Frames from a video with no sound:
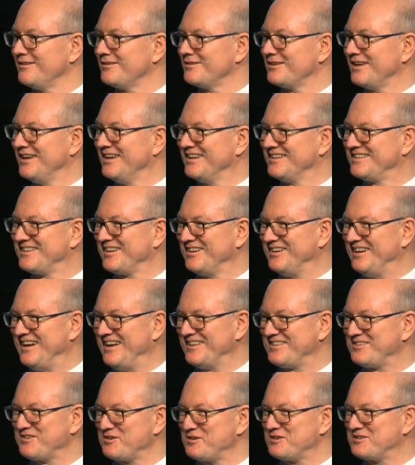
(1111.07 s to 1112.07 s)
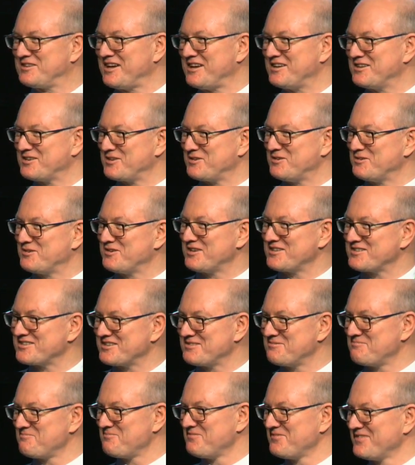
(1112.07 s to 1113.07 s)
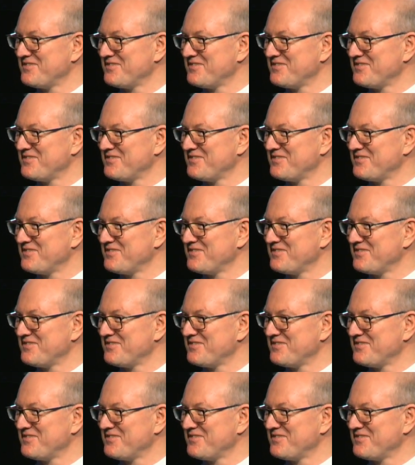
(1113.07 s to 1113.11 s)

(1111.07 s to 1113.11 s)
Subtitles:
to answer a technical question.